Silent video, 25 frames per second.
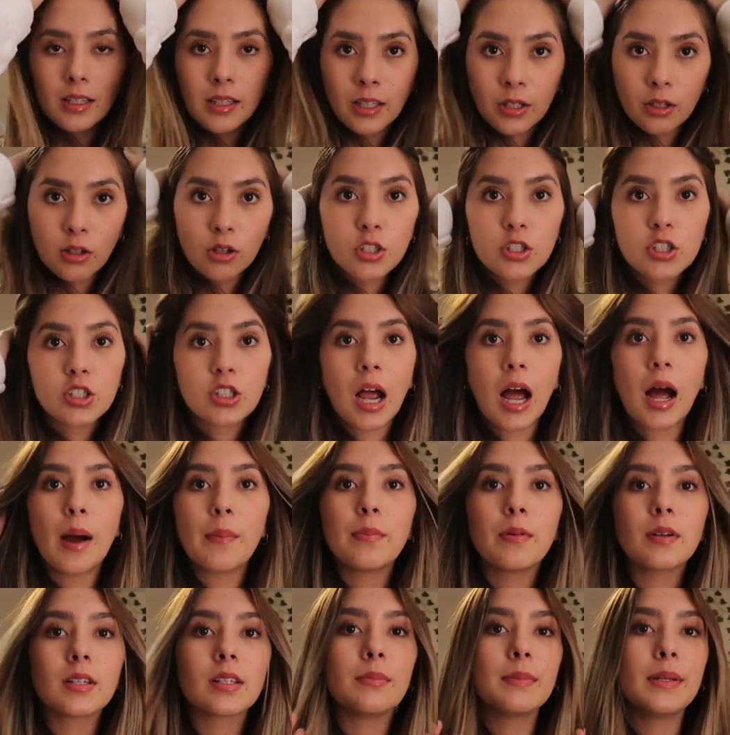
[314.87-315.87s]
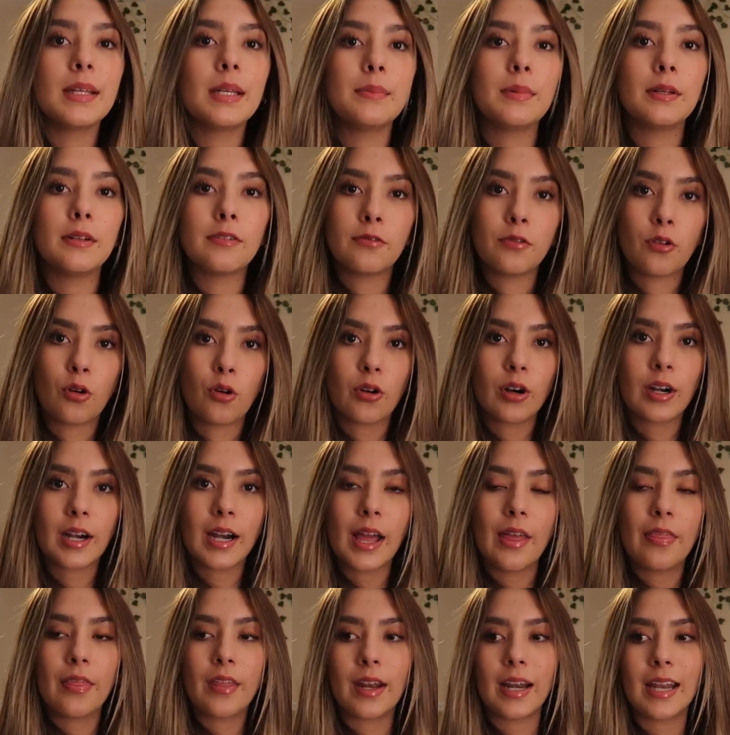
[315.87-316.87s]
little shop with me before
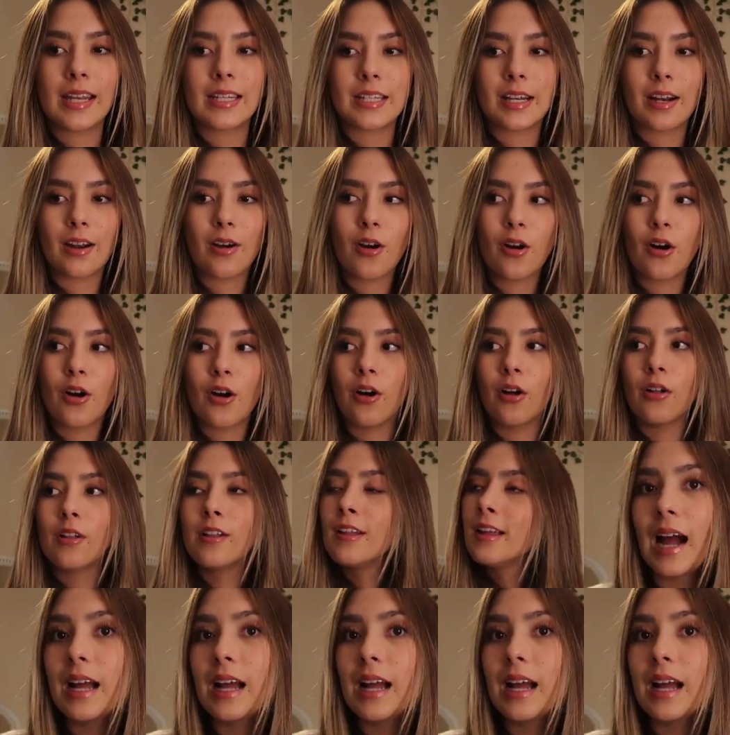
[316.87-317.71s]
and then I did a haul.